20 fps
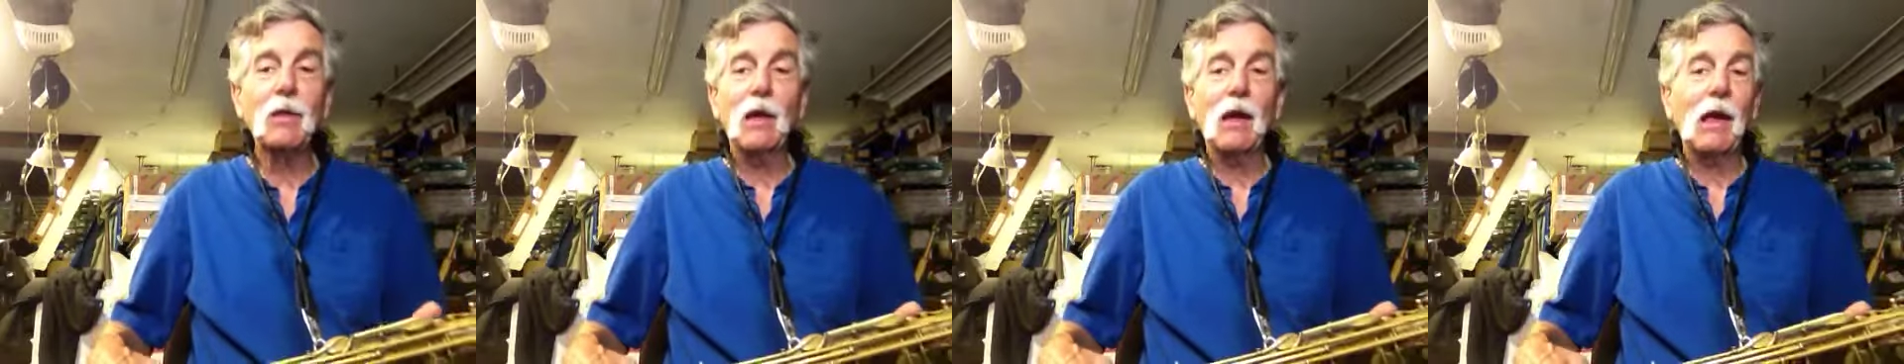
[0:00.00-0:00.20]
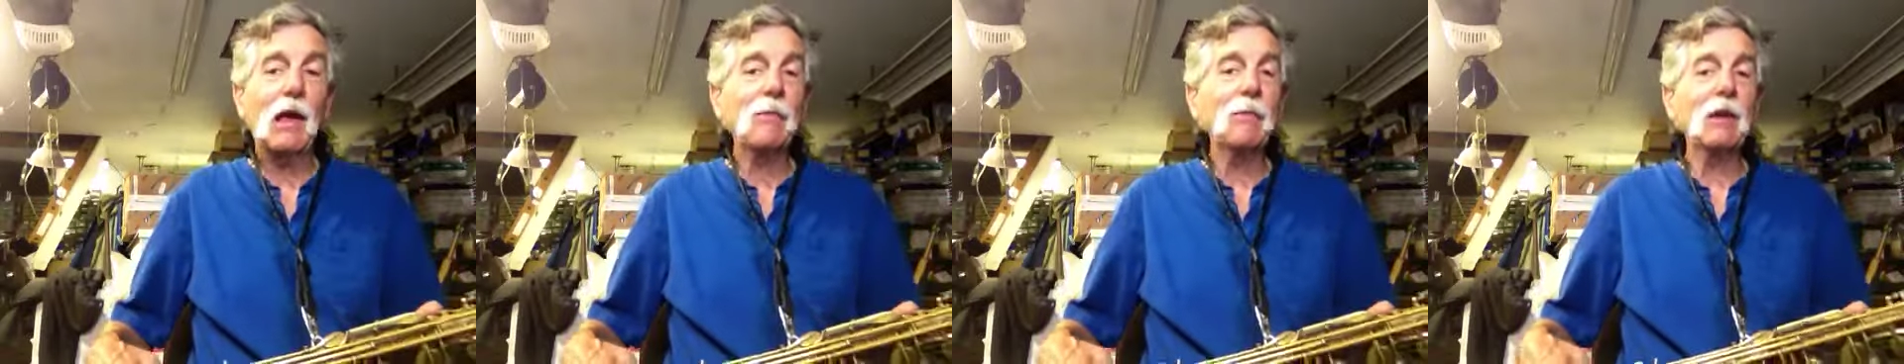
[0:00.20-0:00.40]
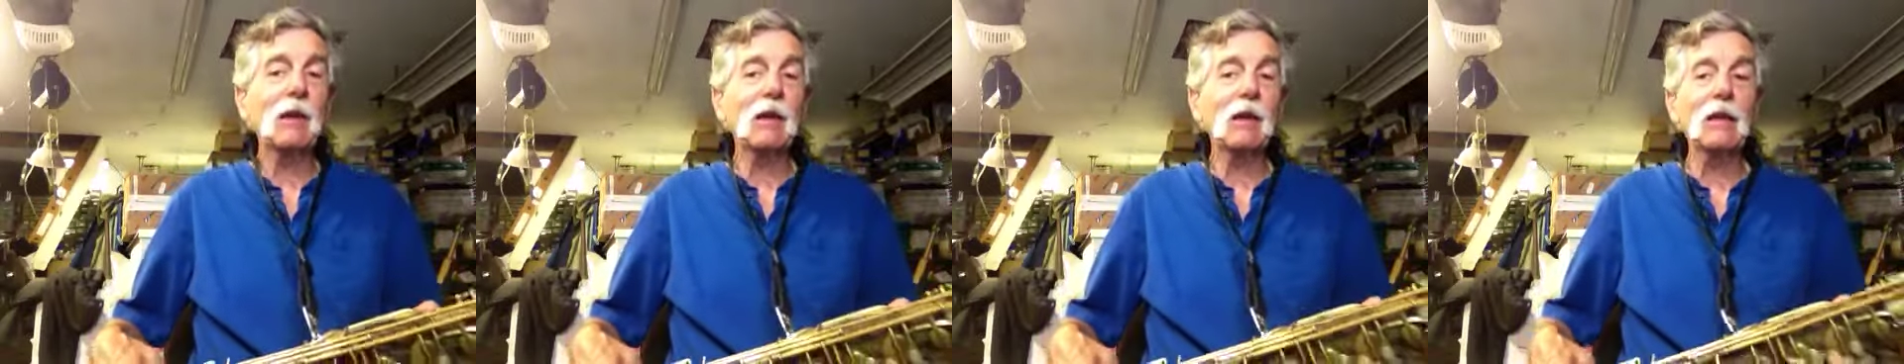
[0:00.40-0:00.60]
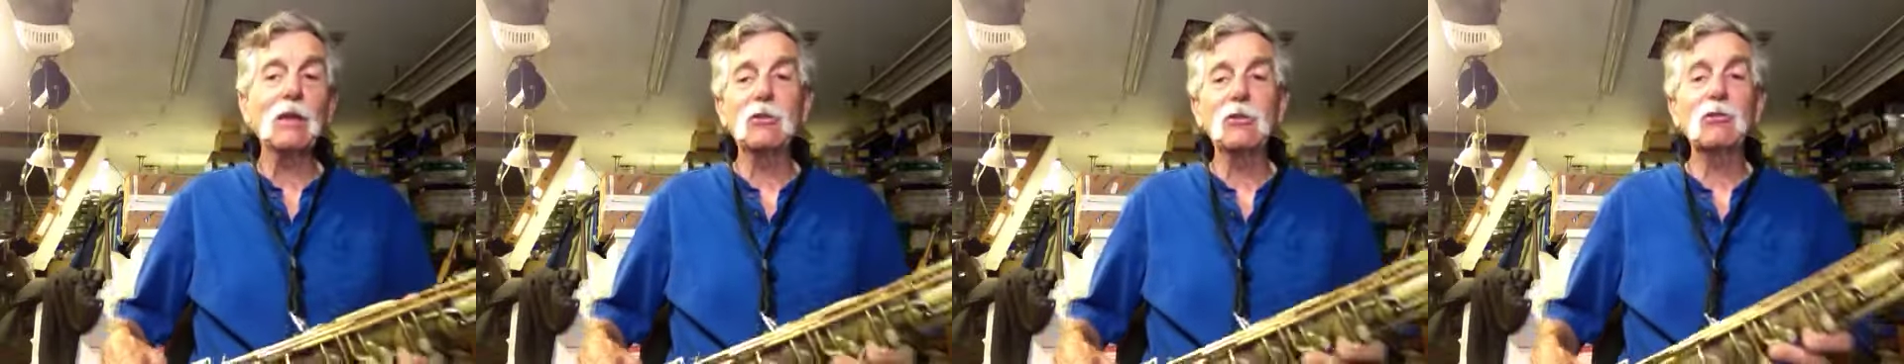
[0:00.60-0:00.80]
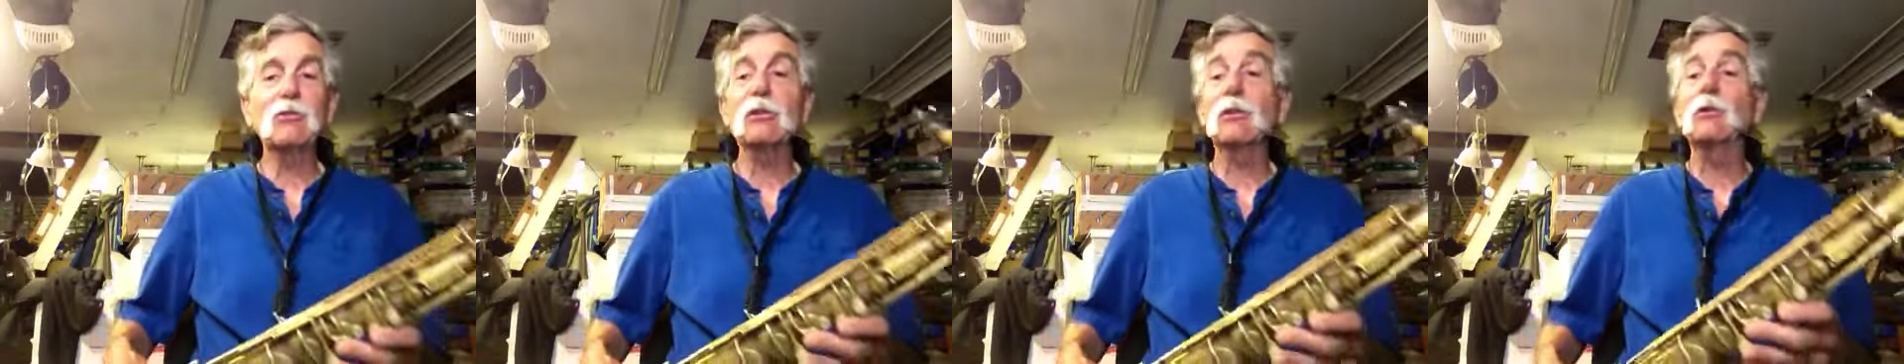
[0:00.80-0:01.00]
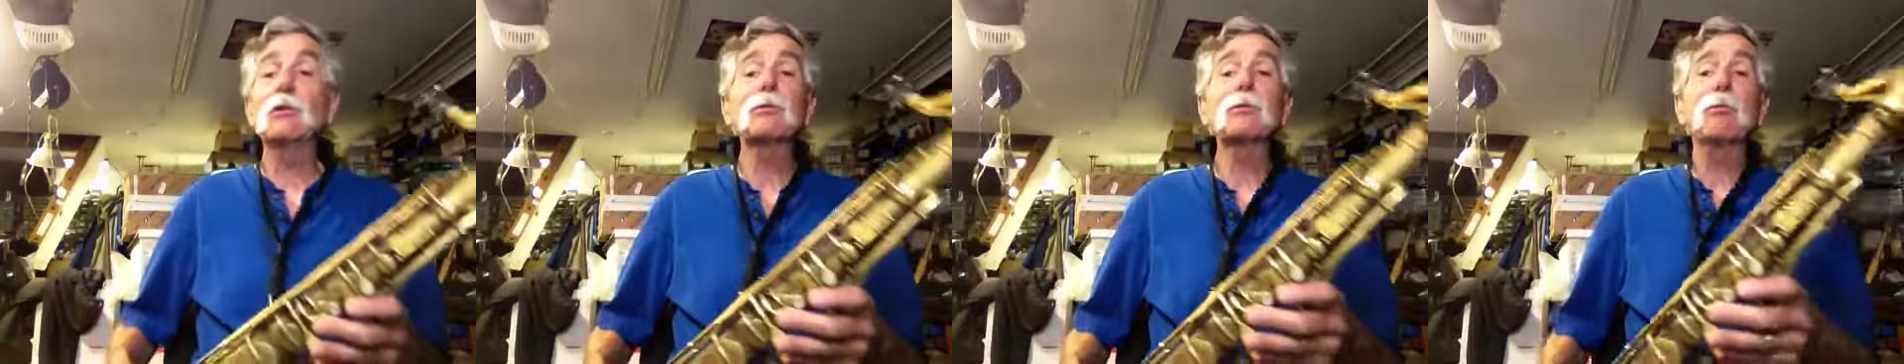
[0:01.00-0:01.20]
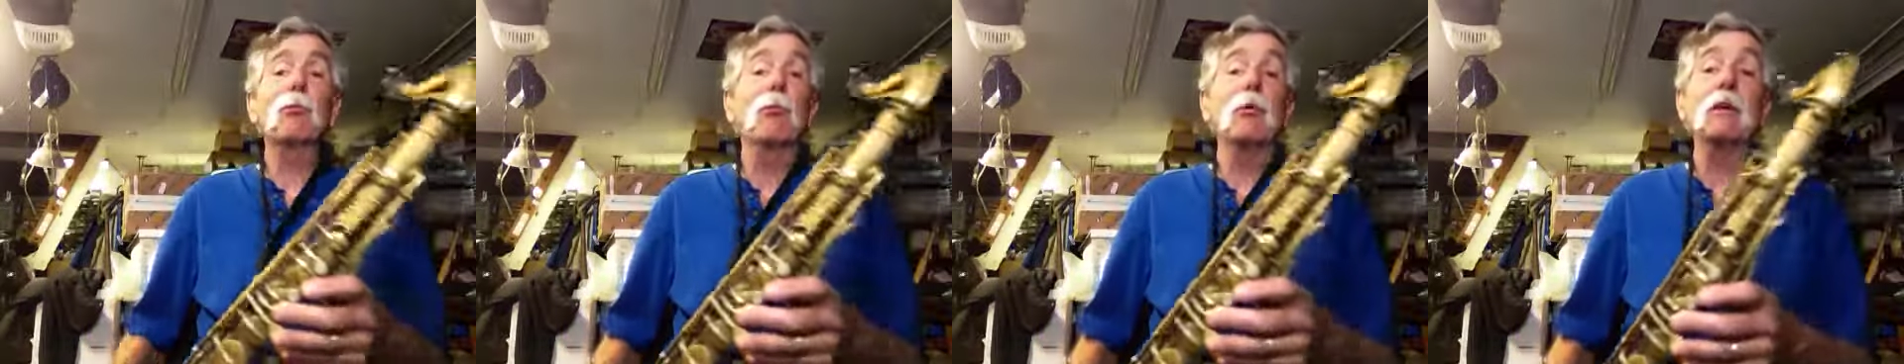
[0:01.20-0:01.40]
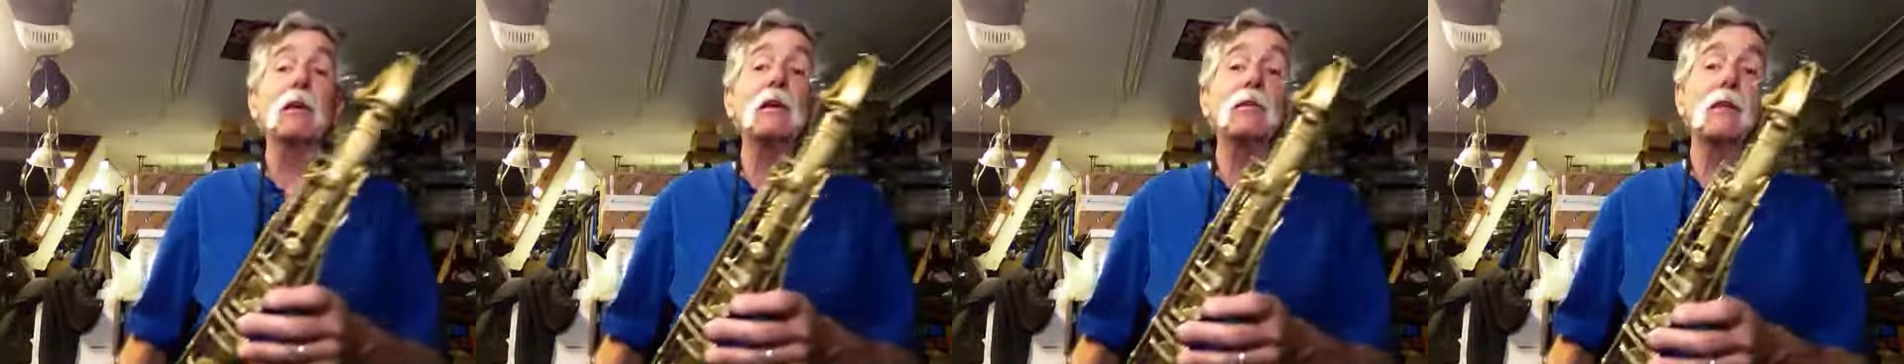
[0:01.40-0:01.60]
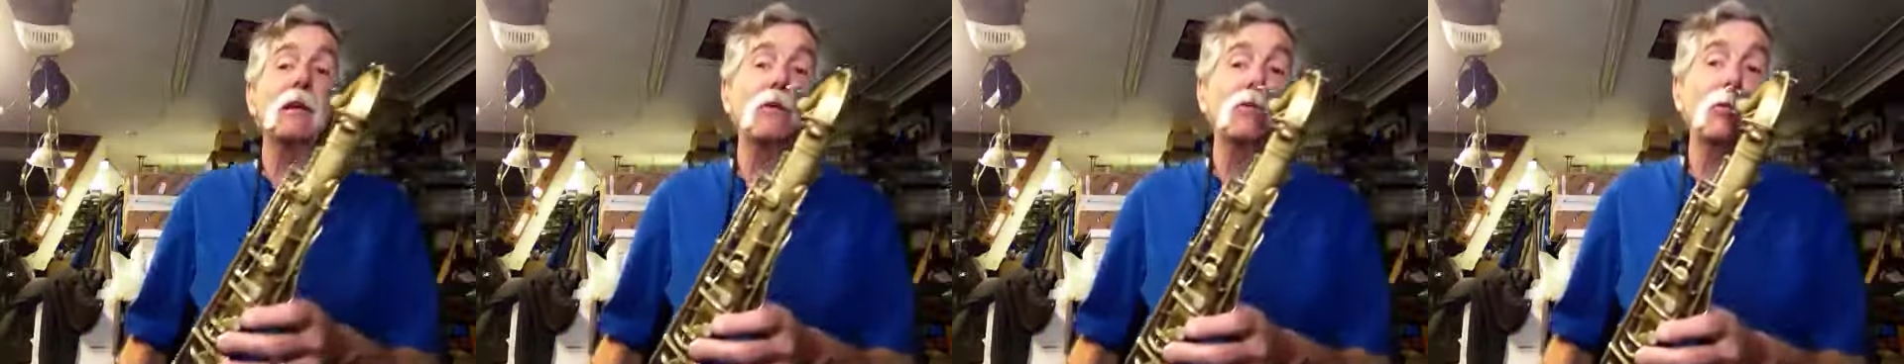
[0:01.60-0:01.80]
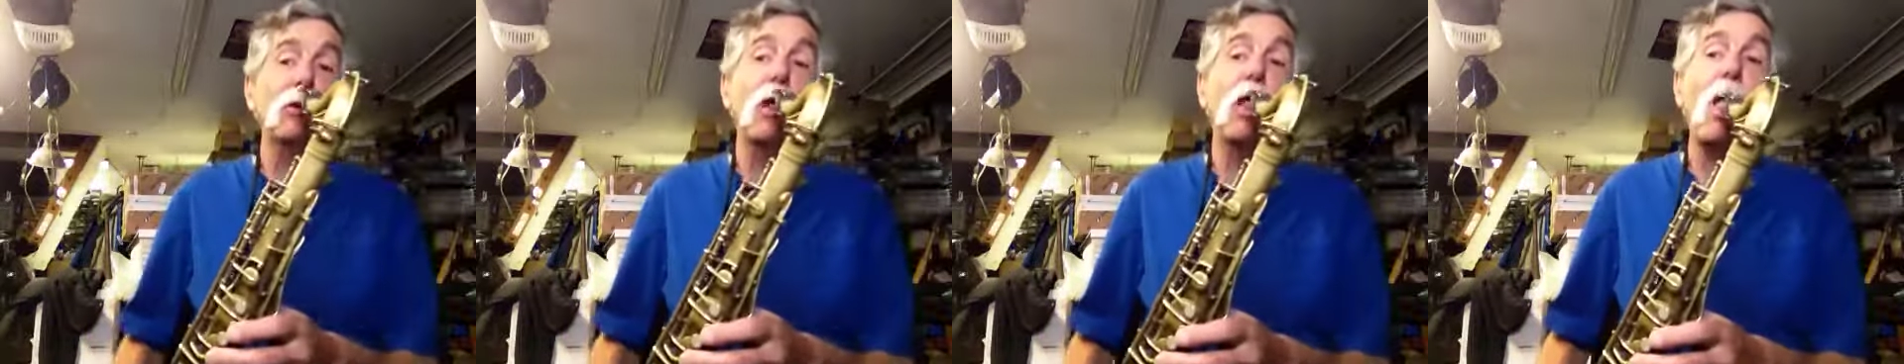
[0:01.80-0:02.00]
I mean, you just breathe
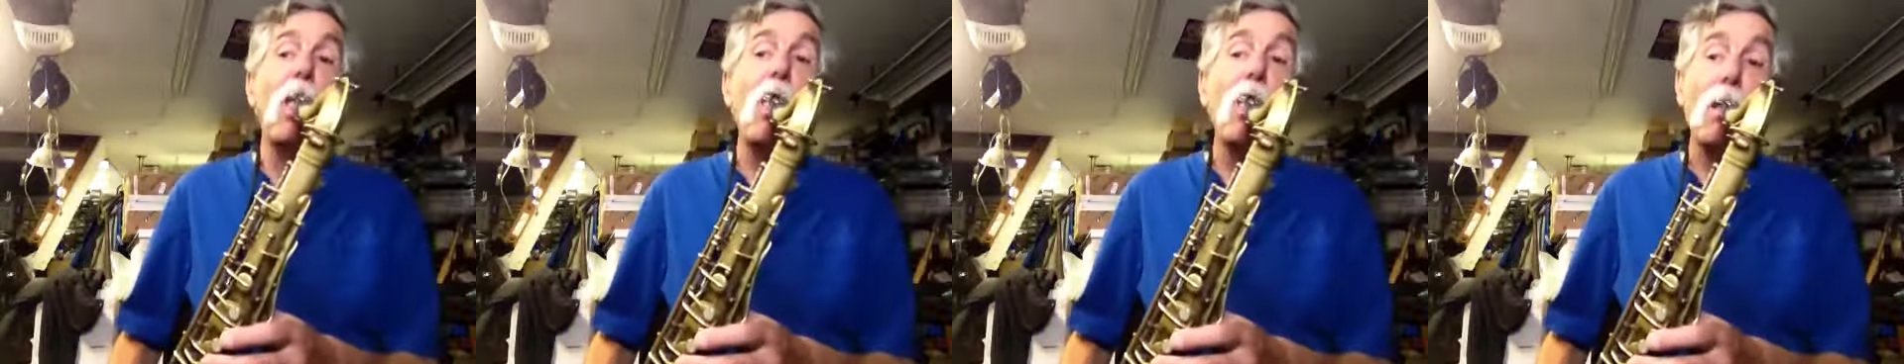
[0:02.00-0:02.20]
into it.